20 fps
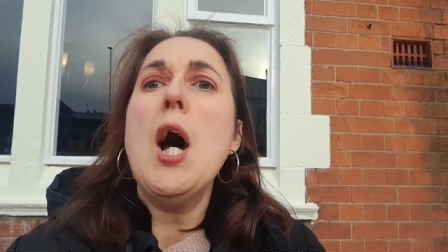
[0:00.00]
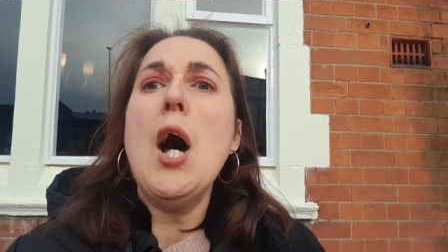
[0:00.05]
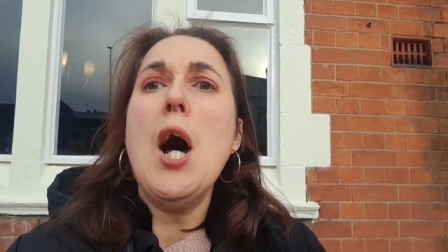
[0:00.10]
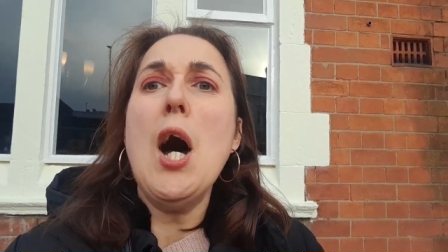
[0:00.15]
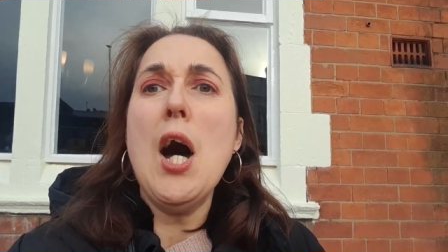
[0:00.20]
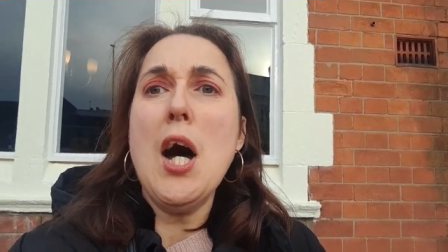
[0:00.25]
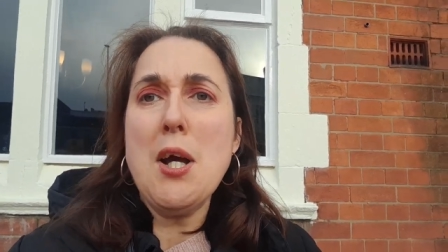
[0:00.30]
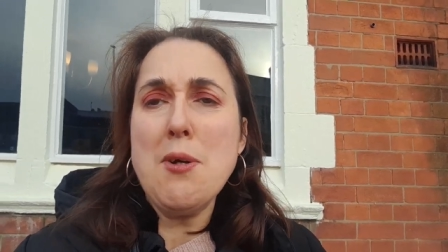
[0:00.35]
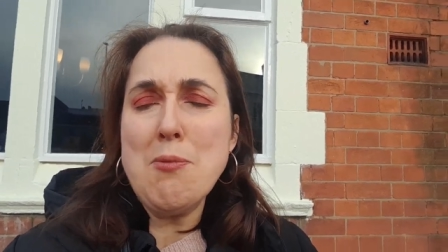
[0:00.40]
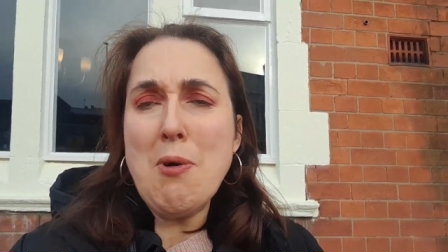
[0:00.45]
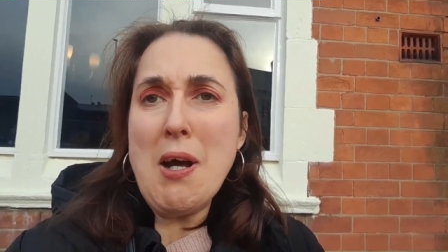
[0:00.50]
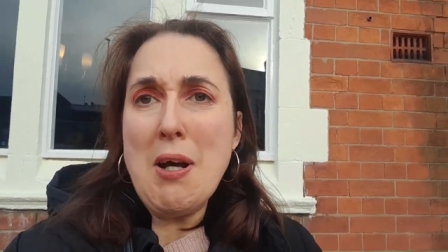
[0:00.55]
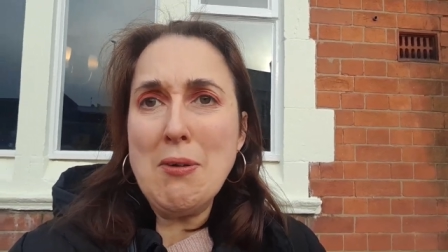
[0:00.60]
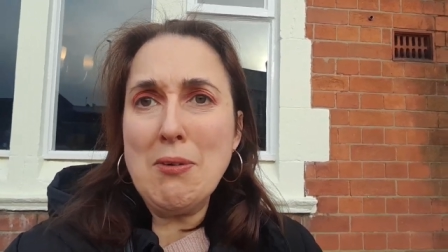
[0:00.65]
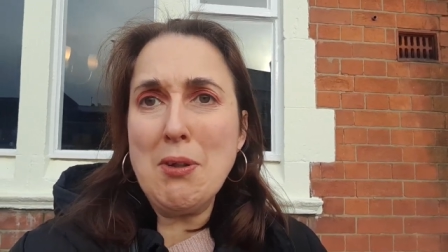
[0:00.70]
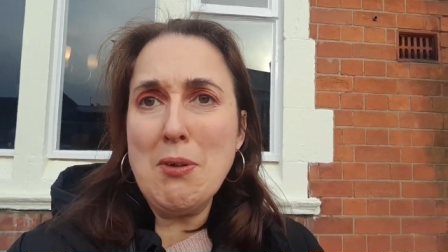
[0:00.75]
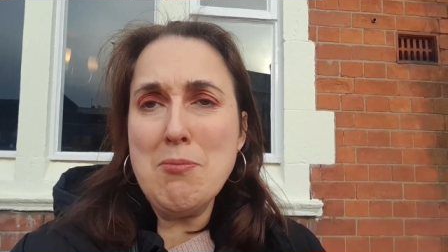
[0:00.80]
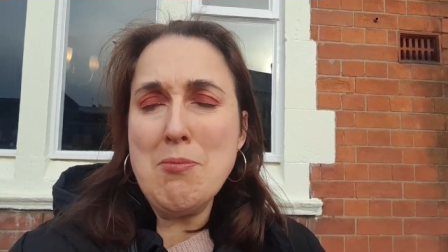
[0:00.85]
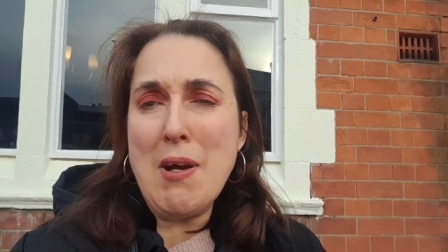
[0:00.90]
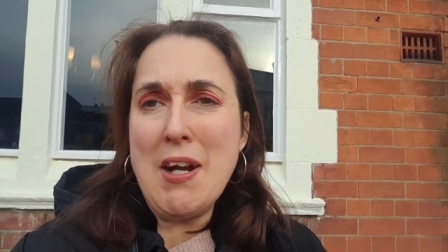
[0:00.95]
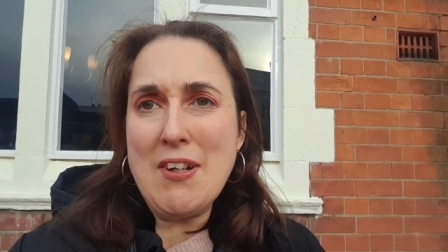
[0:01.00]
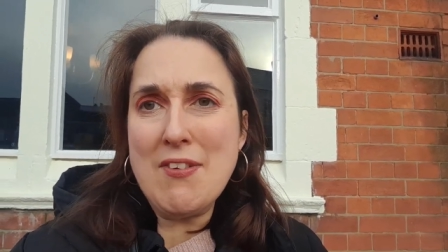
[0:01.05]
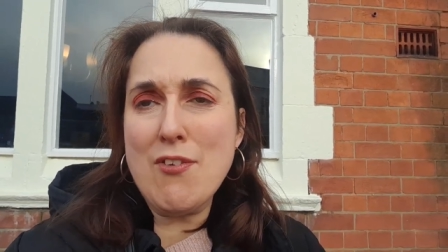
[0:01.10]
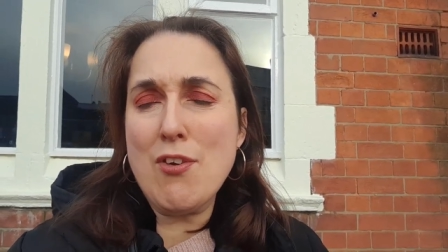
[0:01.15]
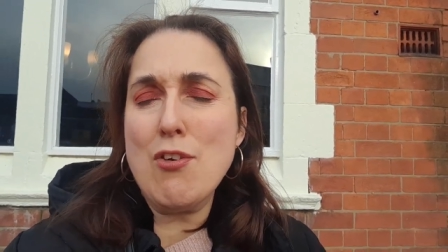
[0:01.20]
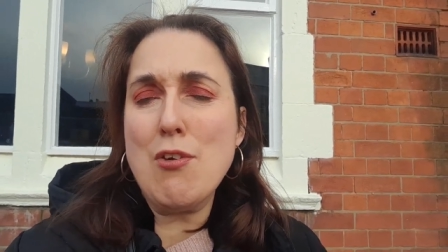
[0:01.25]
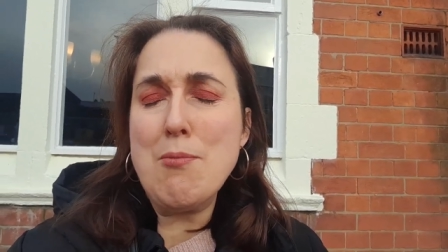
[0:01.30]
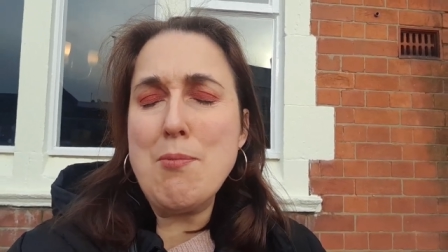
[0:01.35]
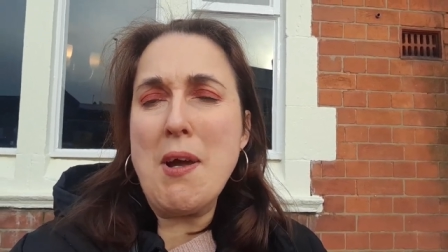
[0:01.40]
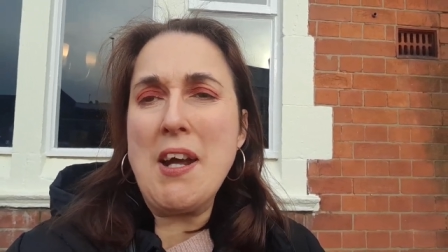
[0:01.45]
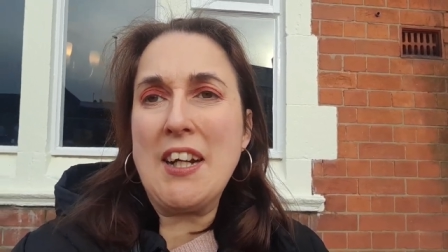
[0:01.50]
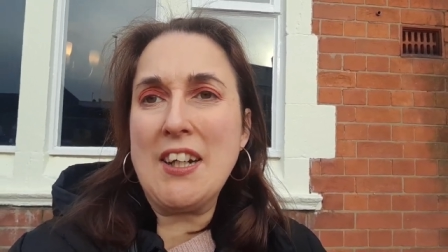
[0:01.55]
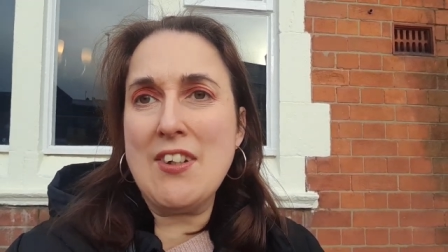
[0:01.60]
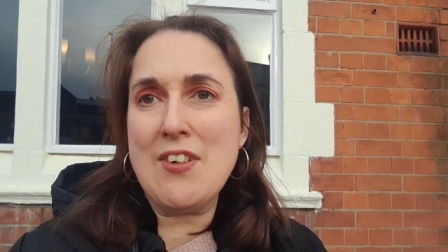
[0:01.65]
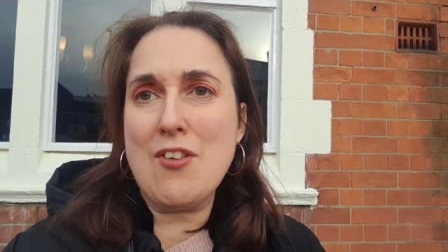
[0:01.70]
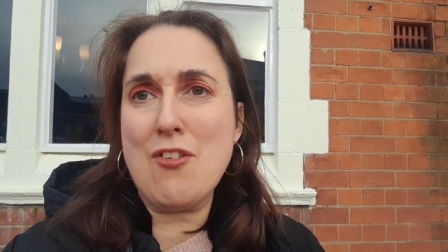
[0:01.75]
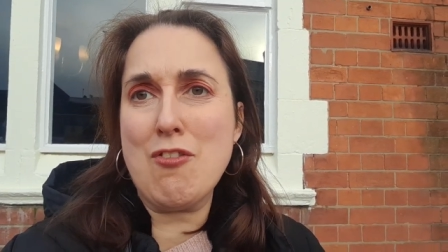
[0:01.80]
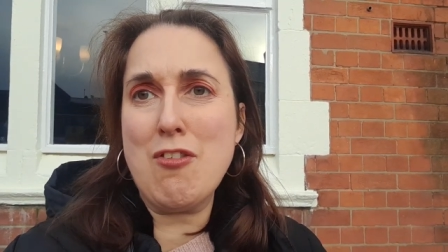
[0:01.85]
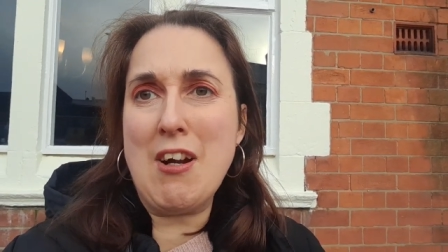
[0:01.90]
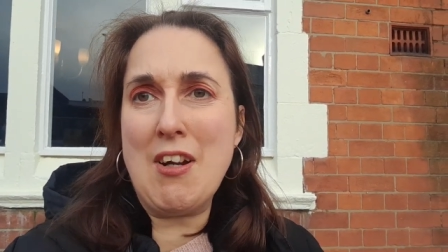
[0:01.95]
Hi, welcome back to
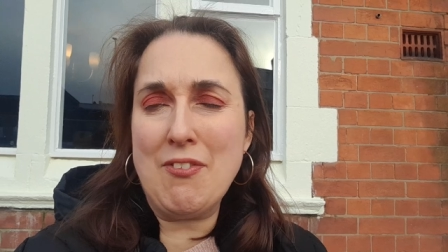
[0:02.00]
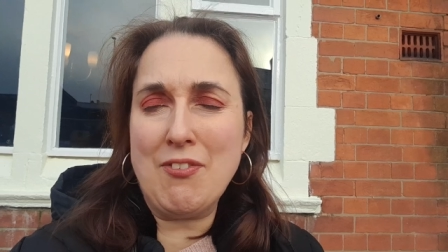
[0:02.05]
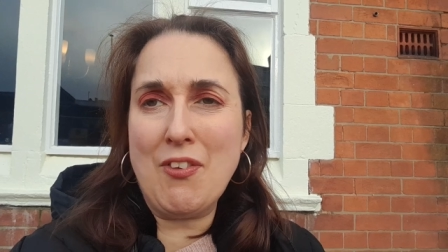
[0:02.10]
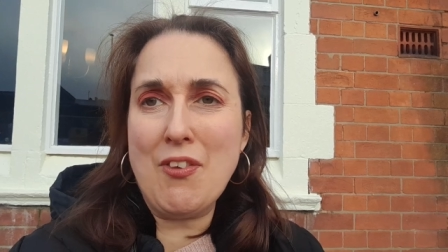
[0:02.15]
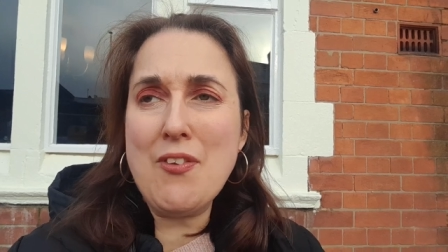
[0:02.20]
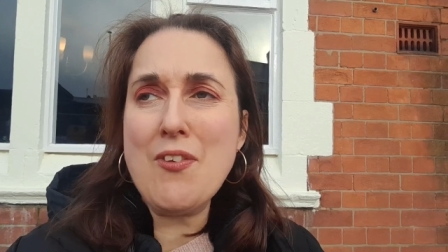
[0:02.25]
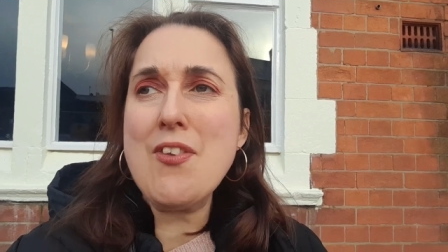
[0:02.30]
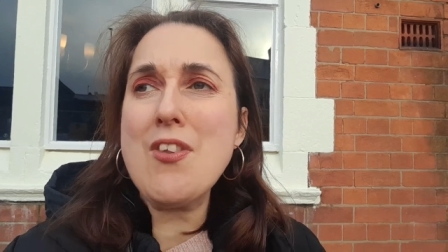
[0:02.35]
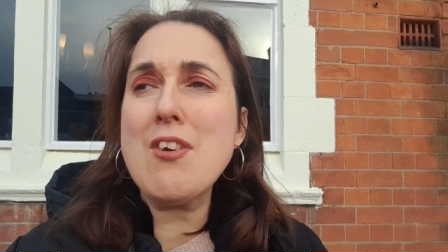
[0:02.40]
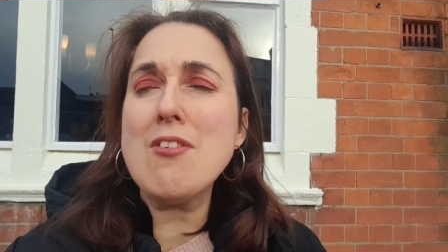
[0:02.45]
Rebecca's Travels.